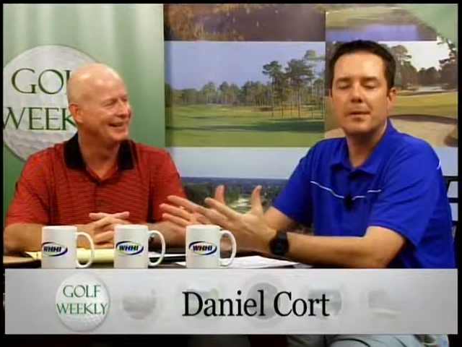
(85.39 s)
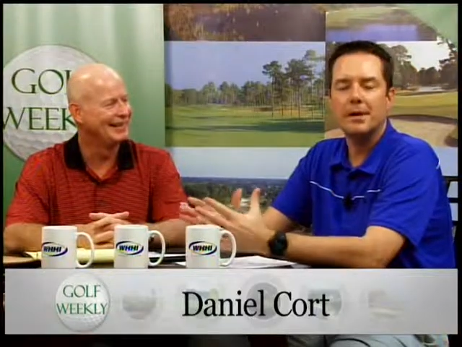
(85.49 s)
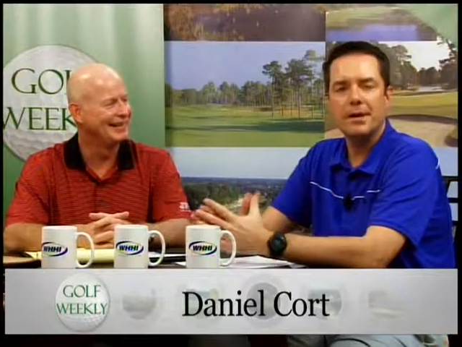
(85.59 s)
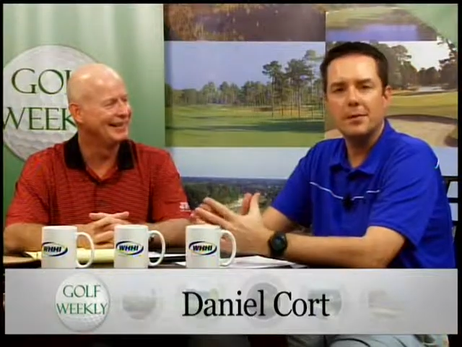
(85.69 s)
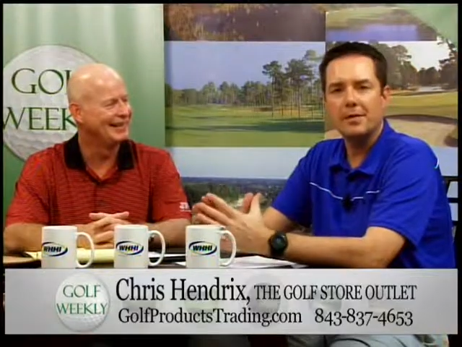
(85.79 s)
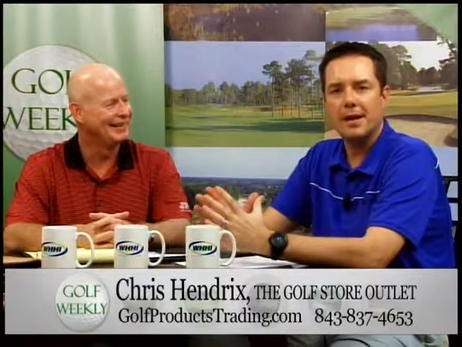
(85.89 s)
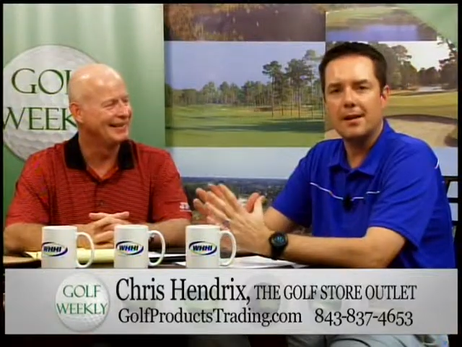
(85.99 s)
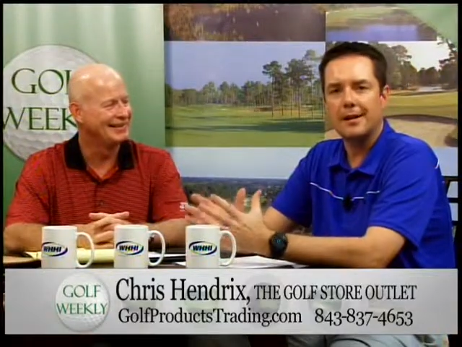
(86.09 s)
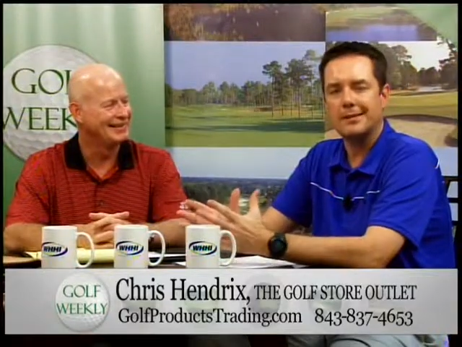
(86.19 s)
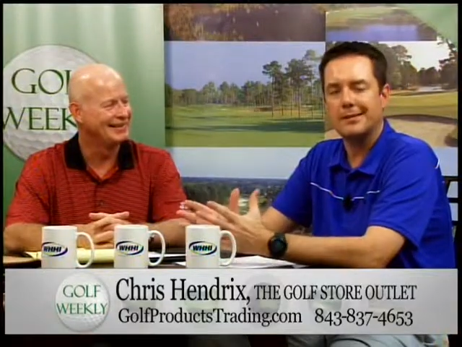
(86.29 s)
Speaker 1: right now, we've got a
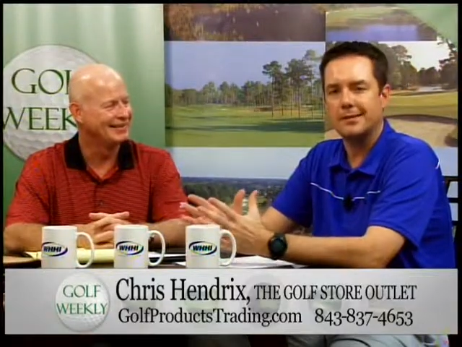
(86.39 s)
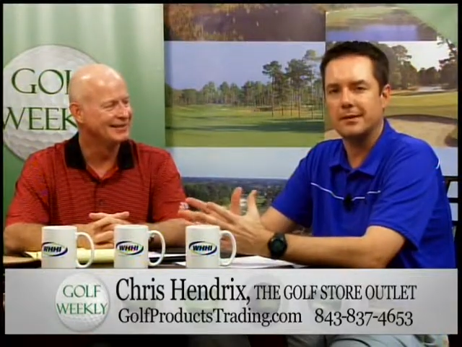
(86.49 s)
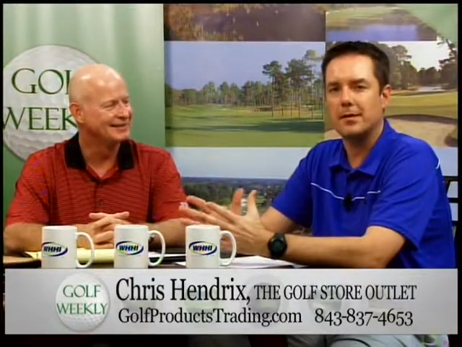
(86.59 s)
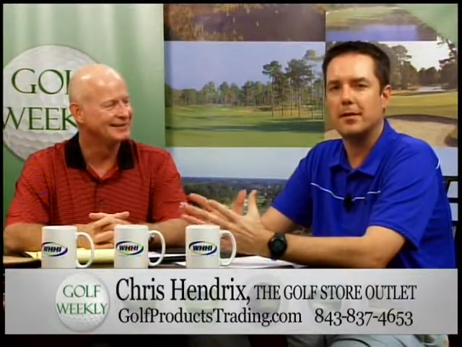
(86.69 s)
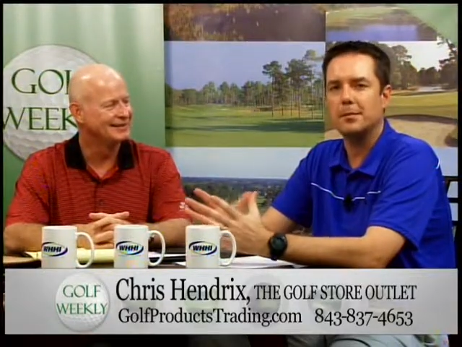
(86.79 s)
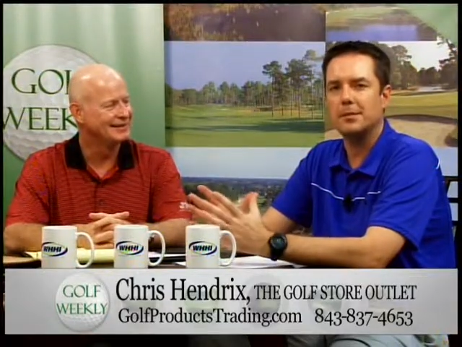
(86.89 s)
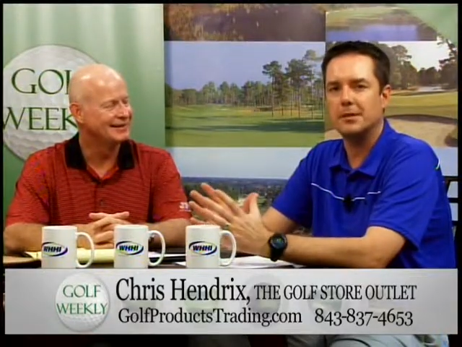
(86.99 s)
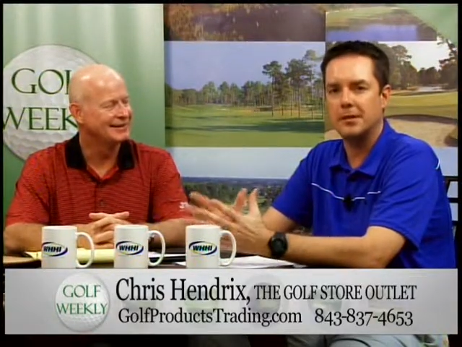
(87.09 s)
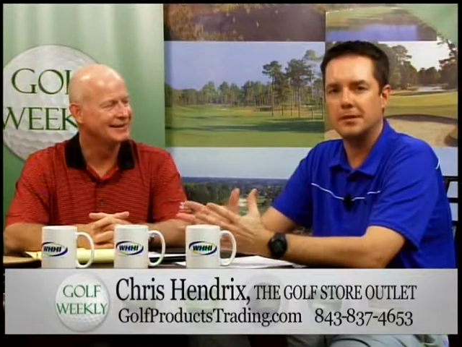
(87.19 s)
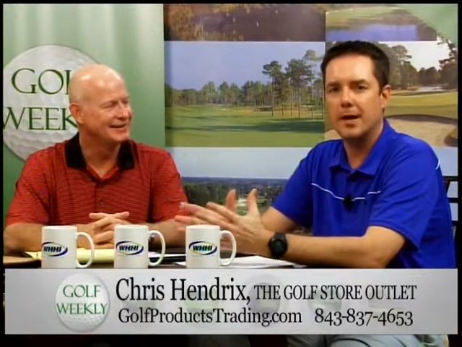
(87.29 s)
lot of sets of clubs
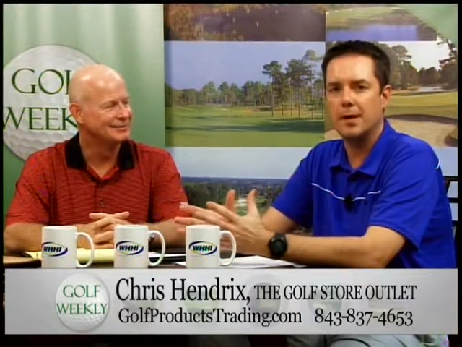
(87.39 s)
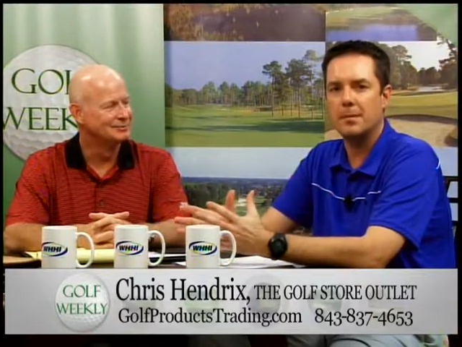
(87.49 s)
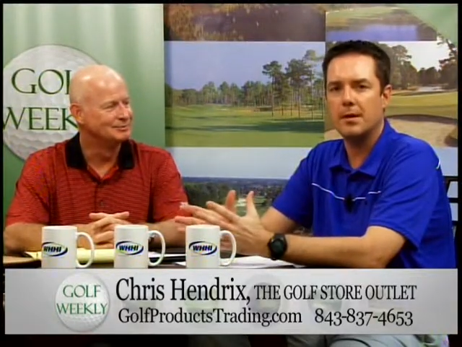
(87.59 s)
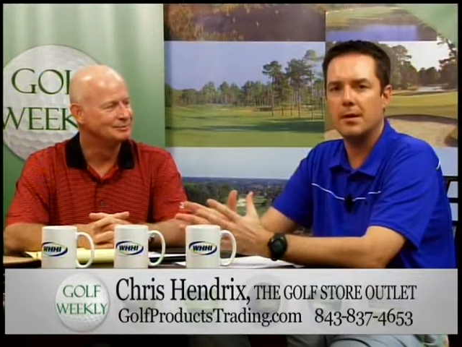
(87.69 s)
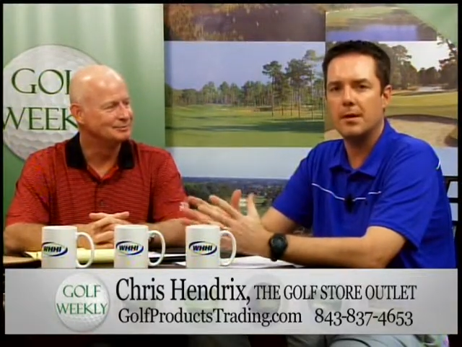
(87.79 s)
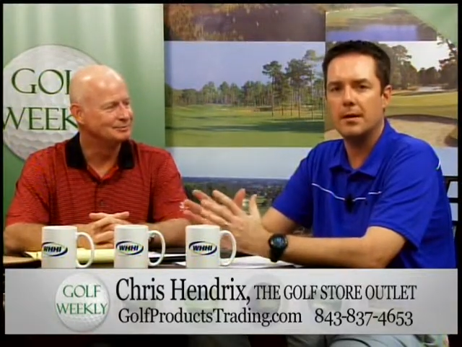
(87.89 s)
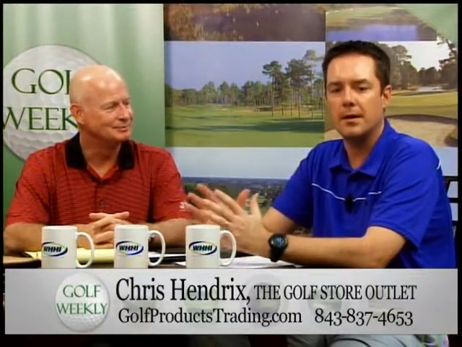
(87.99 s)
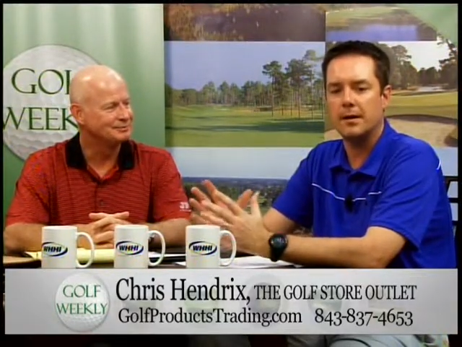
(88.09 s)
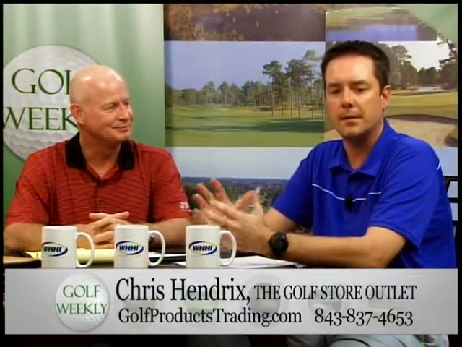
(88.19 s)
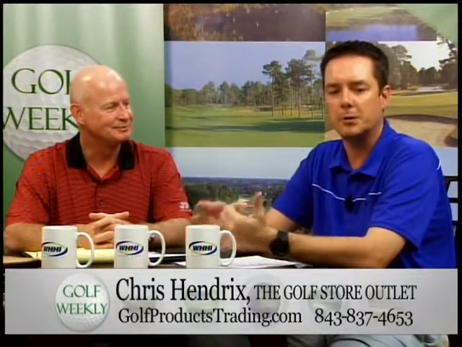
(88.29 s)
that just came in,
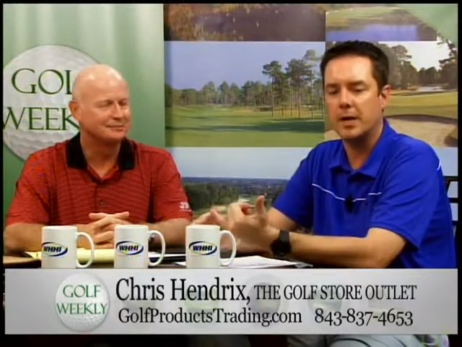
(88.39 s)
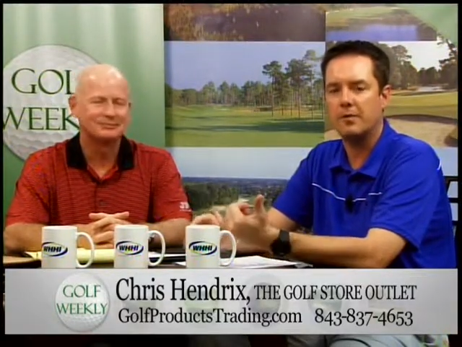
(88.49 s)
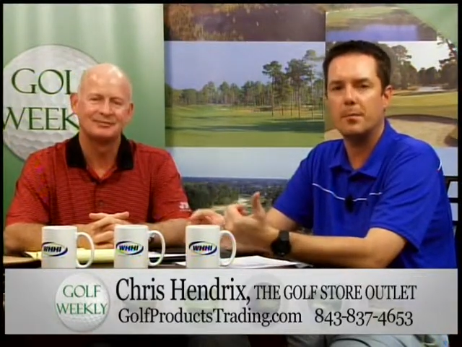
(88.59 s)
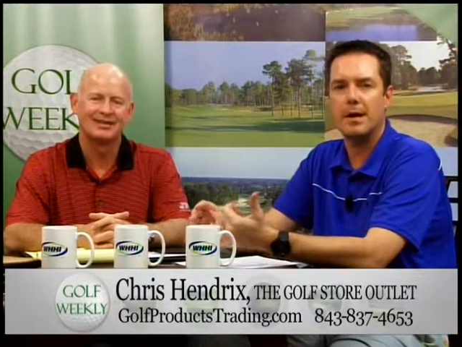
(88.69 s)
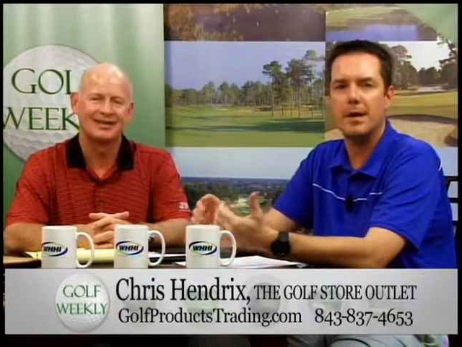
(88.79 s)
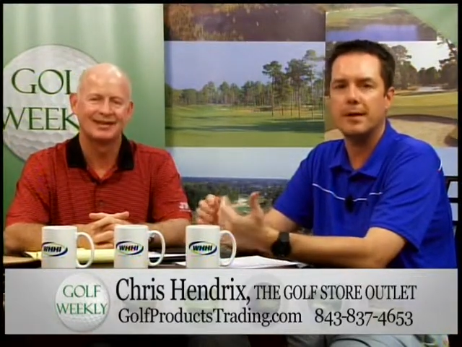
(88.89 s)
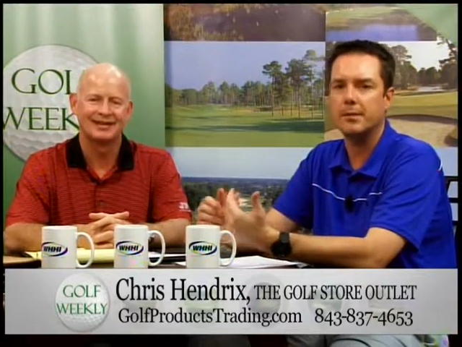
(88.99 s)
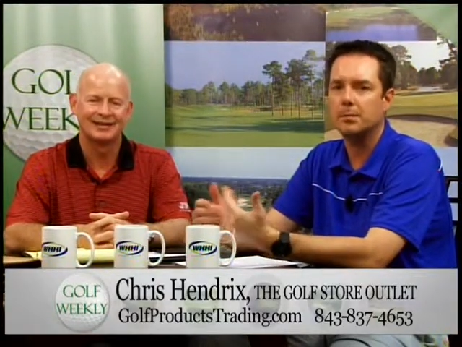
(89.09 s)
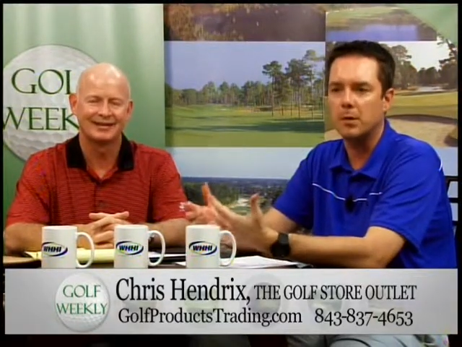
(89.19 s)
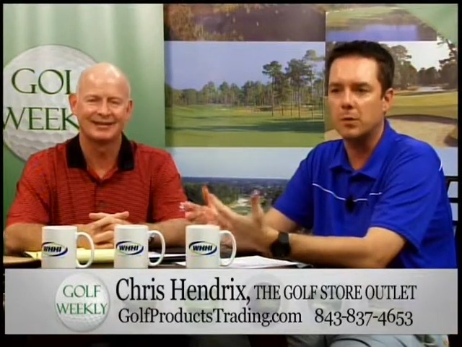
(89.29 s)
um, travel
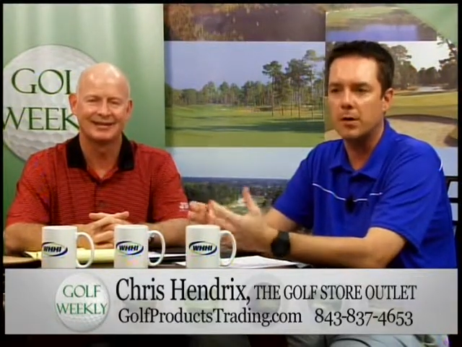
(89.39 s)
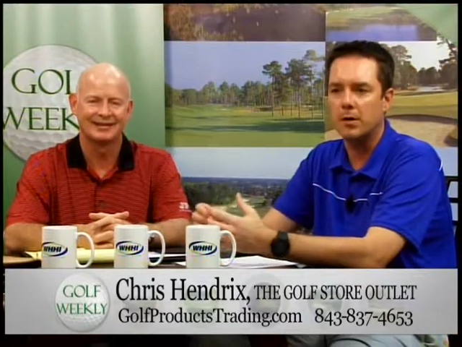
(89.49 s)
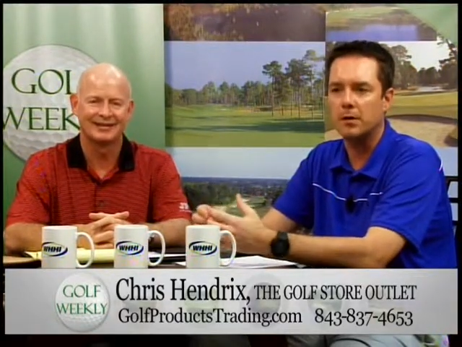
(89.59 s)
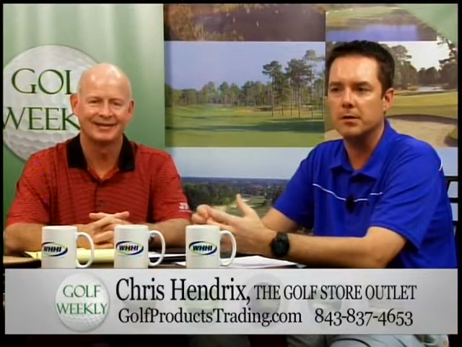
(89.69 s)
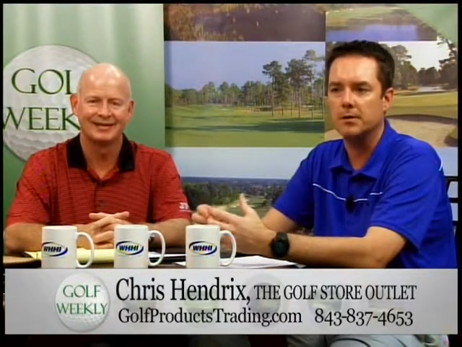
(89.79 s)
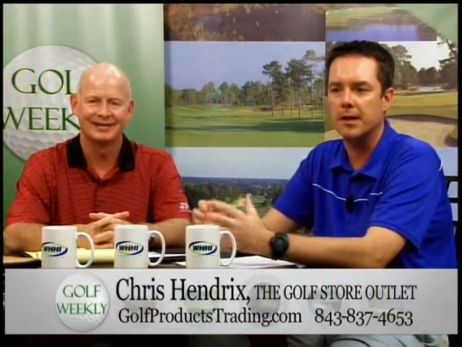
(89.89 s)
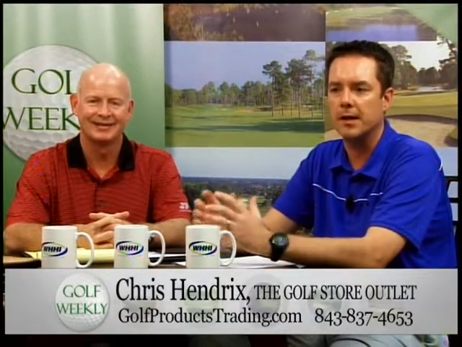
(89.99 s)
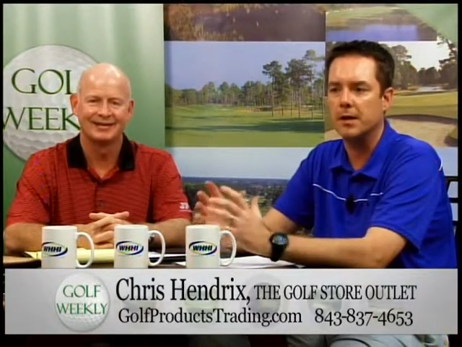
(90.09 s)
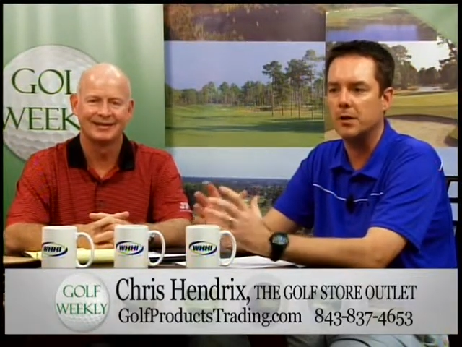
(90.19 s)
bags, pool carts, and a